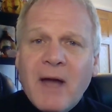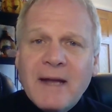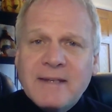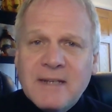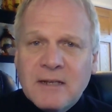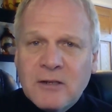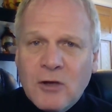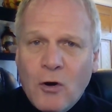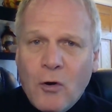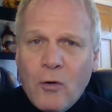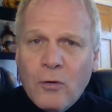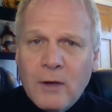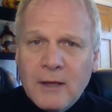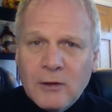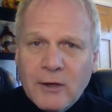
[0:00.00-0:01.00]
I didn't
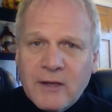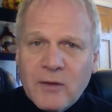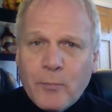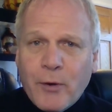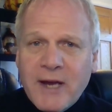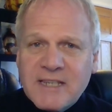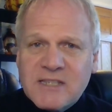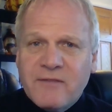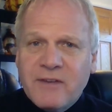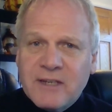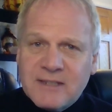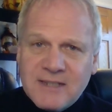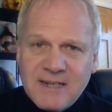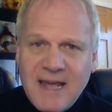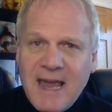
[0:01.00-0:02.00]
go and look at the price of
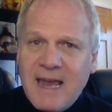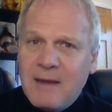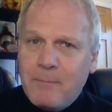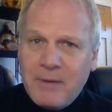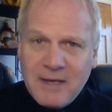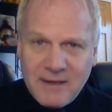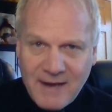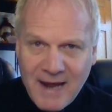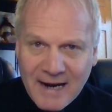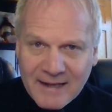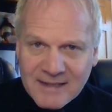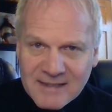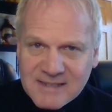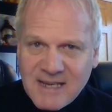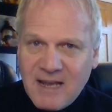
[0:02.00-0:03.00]
it today being not
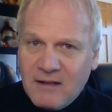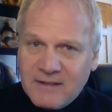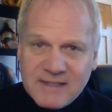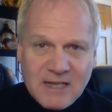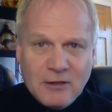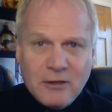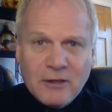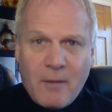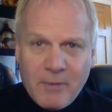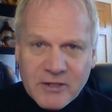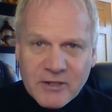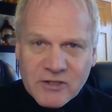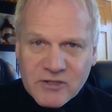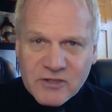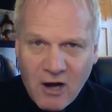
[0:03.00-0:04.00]
on sale and say, look how
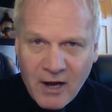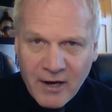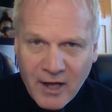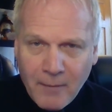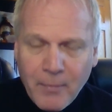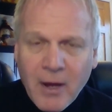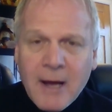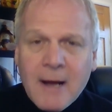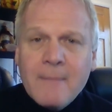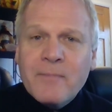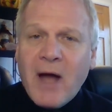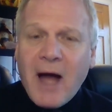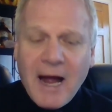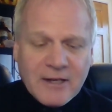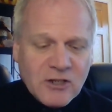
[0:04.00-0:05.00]
much it's gone up.
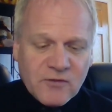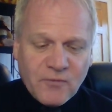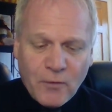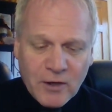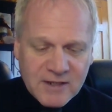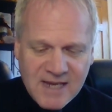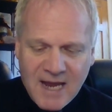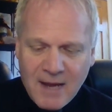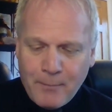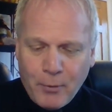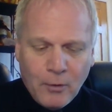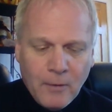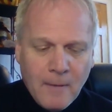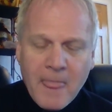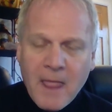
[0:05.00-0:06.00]
I just, for
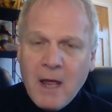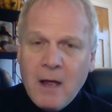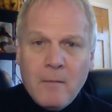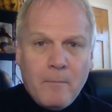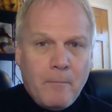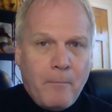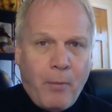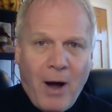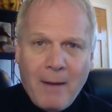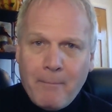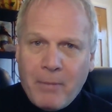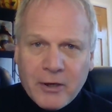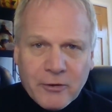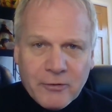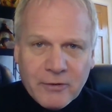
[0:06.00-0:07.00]
example,
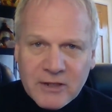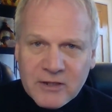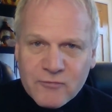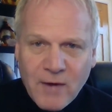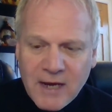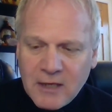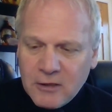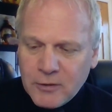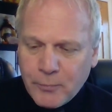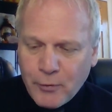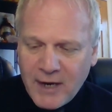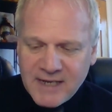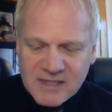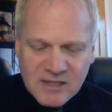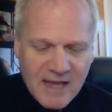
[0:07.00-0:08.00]
bought butter at its regular
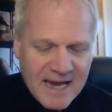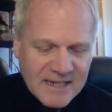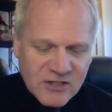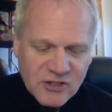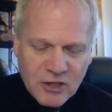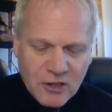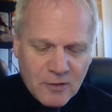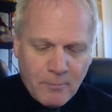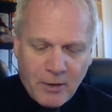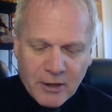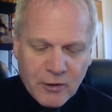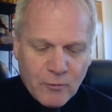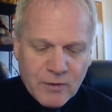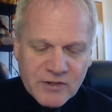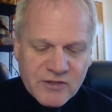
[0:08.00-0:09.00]
price. Last year,
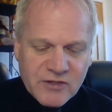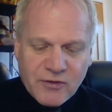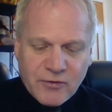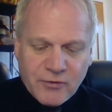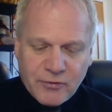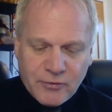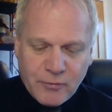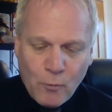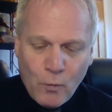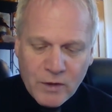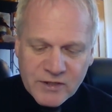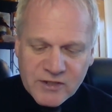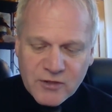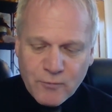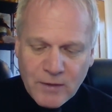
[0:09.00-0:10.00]
butter was
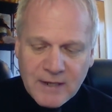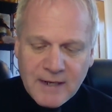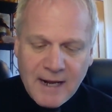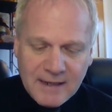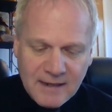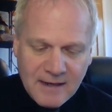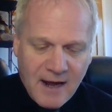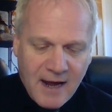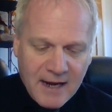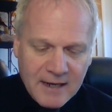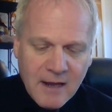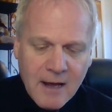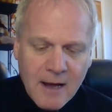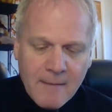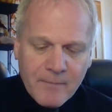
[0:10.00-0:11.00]
was three ninety
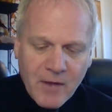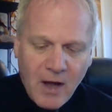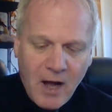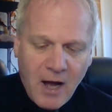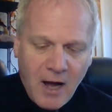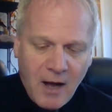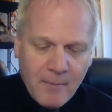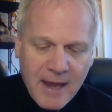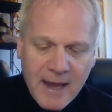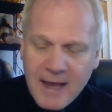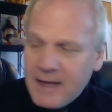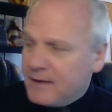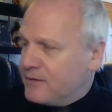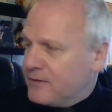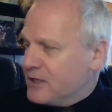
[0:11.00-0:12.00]
nine, um,
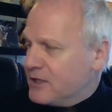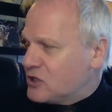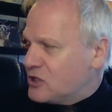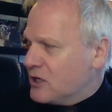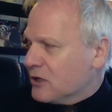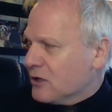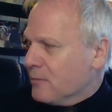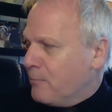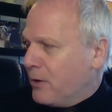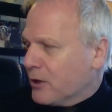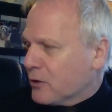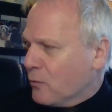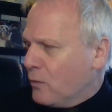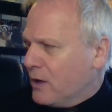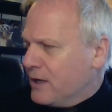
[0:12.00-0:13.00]
and this year
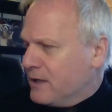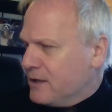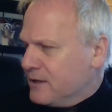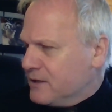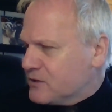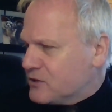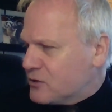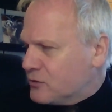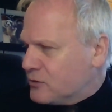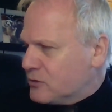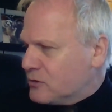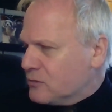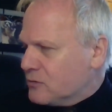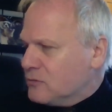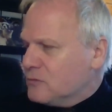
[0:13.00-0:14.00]
butter was
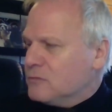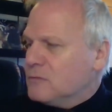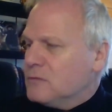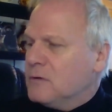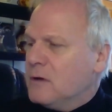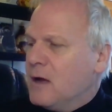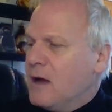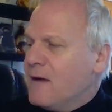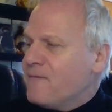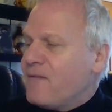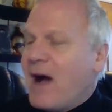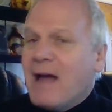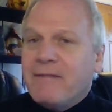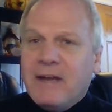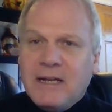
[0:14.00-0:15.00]

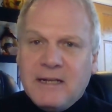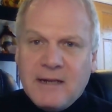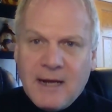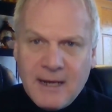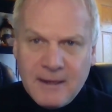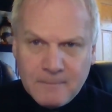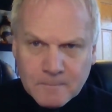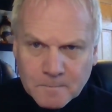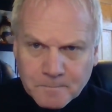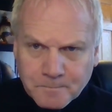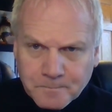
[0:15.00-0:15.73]
five eighty nine.